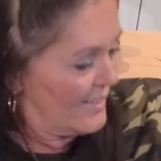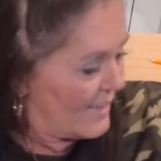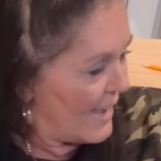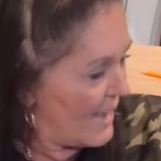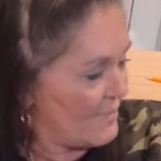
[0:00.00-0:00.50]

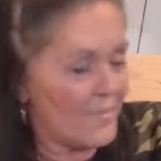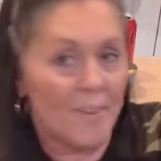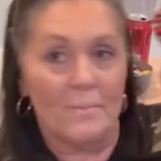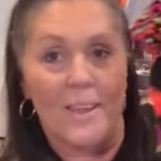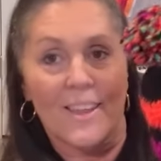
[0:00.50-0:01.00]
I had
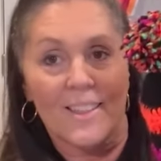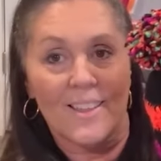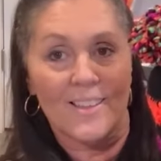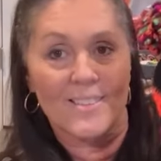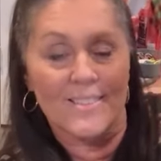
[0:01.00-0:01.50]
fun making
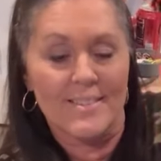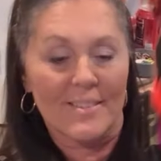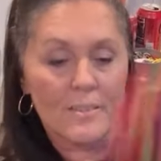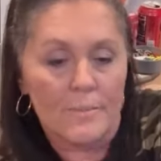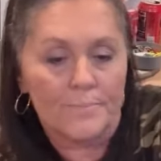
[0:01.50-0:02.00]
this.
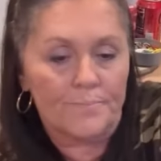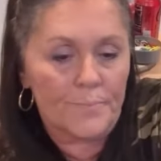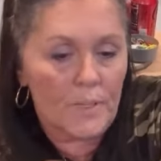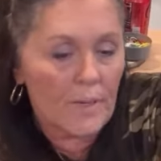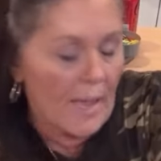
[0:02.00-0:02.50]

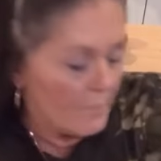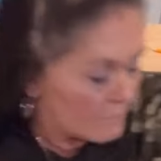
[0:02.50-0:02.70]
Okay,